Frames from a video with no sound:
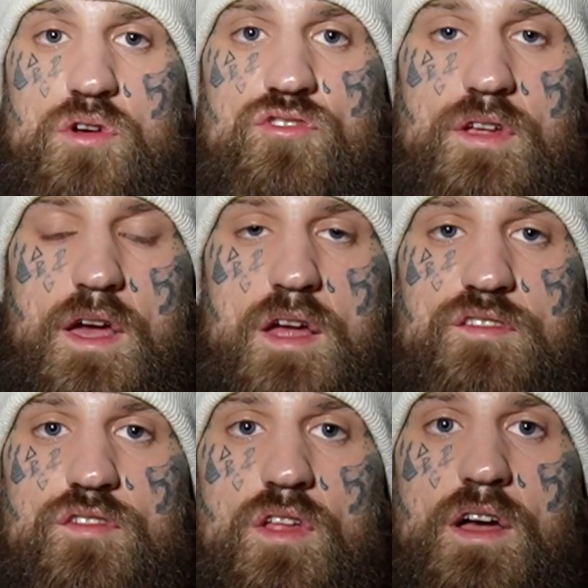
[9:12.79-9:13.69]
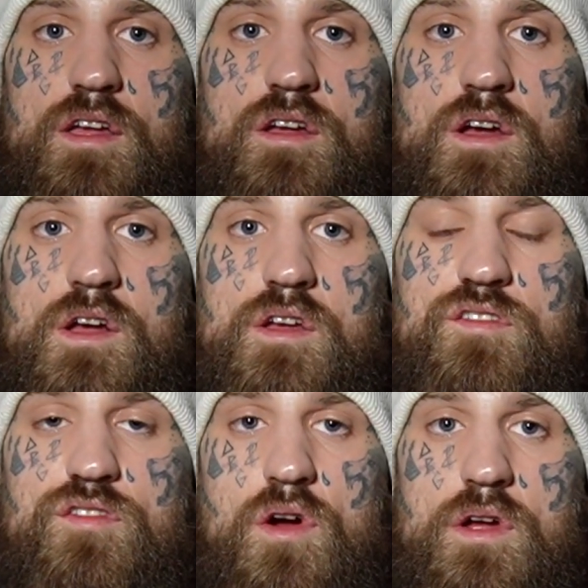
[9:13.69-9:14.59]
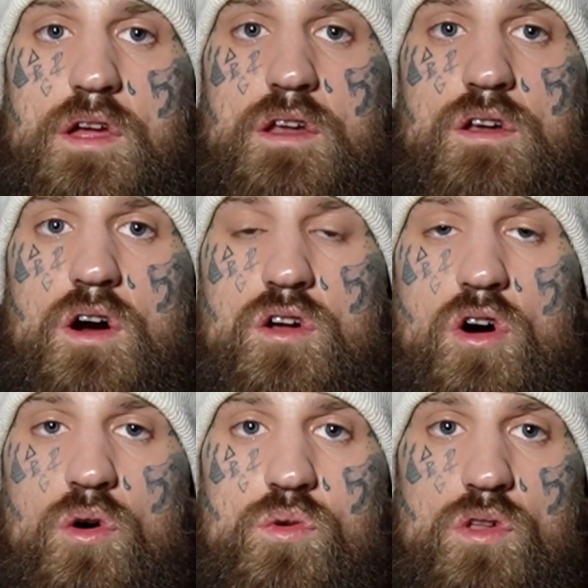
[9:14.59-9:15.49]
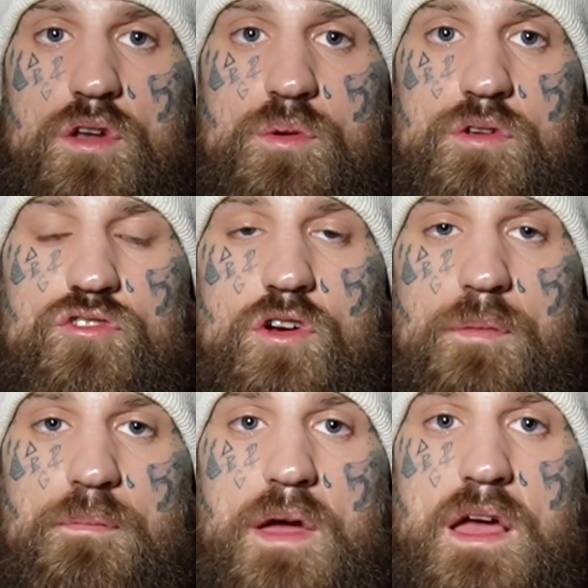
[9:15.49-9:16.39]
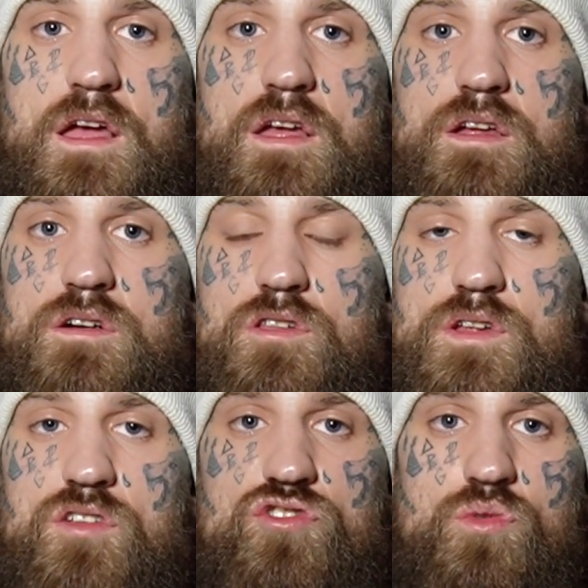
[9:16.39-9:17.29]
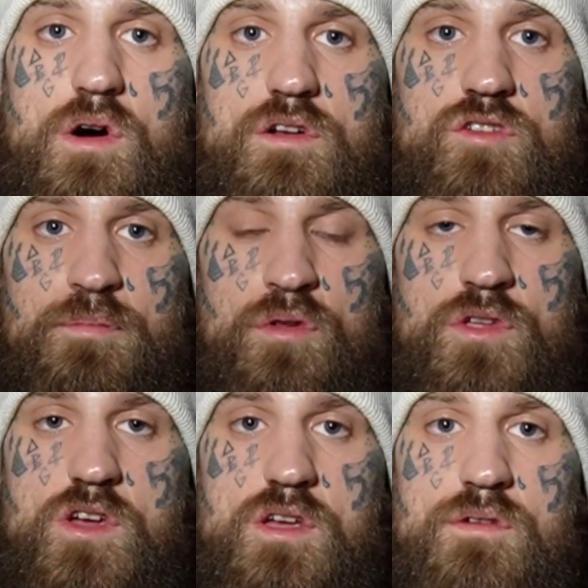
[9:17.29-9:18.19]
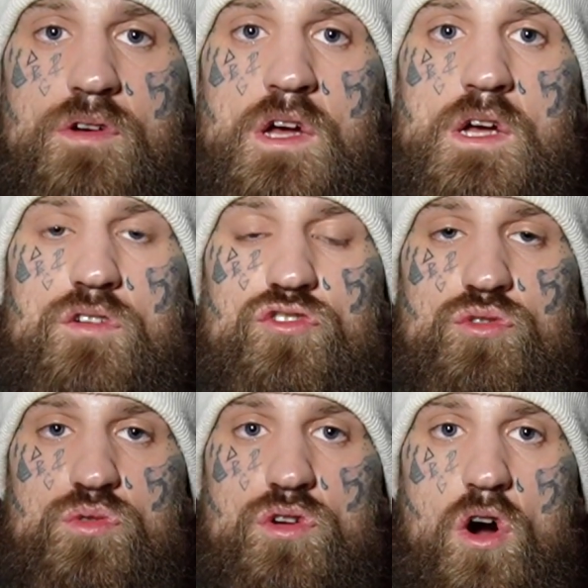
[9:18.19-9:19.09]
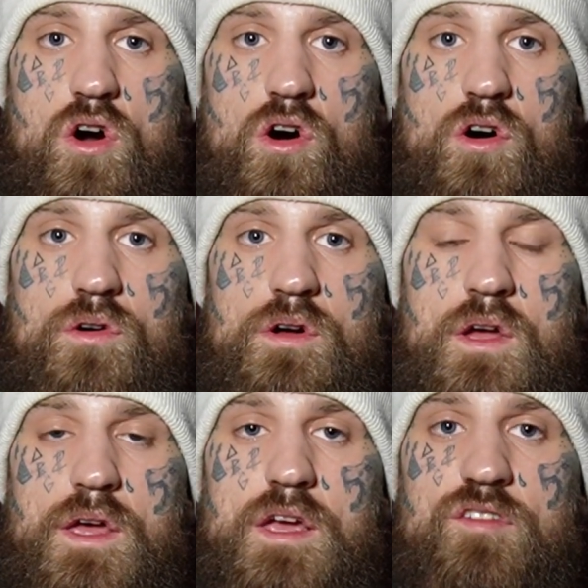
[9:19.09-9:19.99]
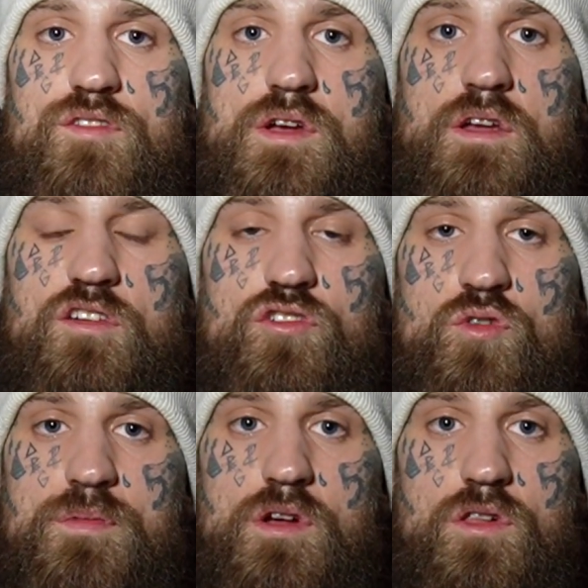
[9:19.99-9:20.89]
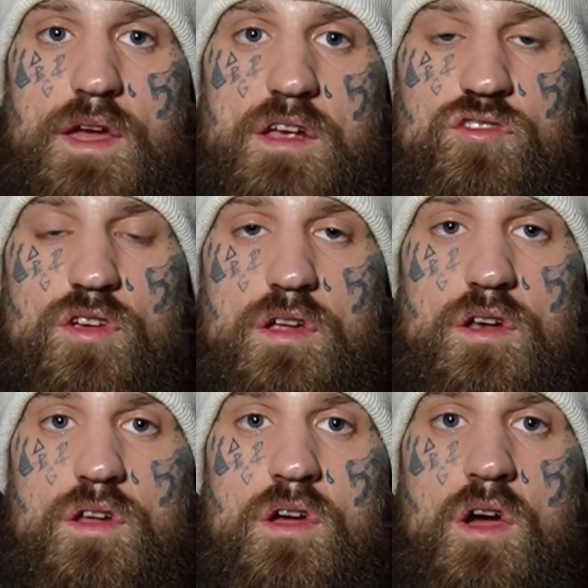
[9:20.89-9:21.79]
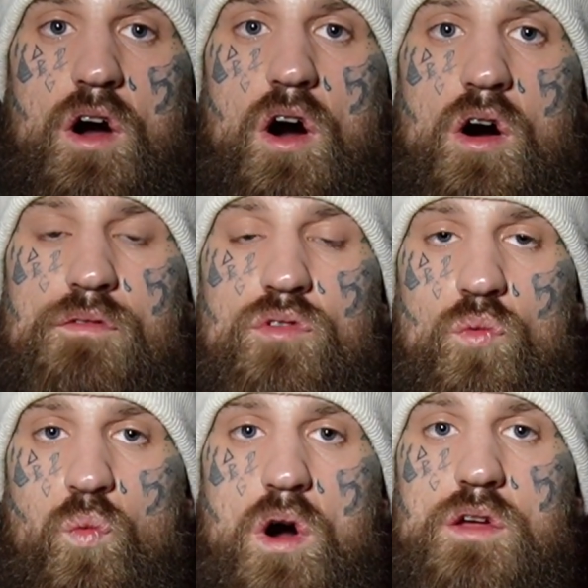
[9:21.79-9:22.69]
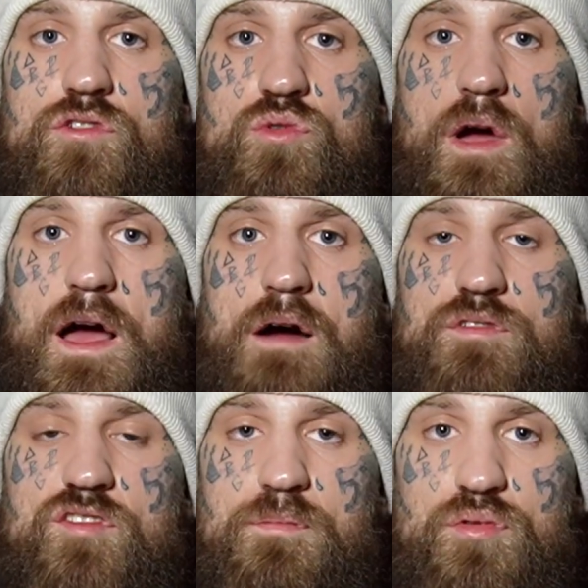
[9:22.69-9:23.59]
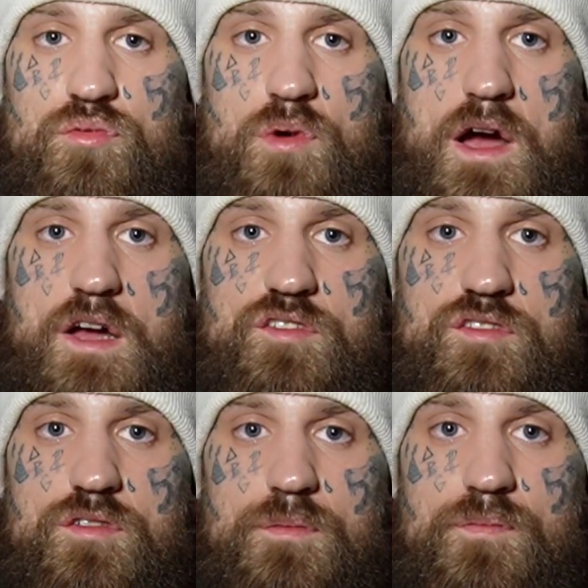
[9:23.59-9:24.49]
against, like certain occult literature may lead you on to believe. Shugal is the accumulation of what you have suppressed,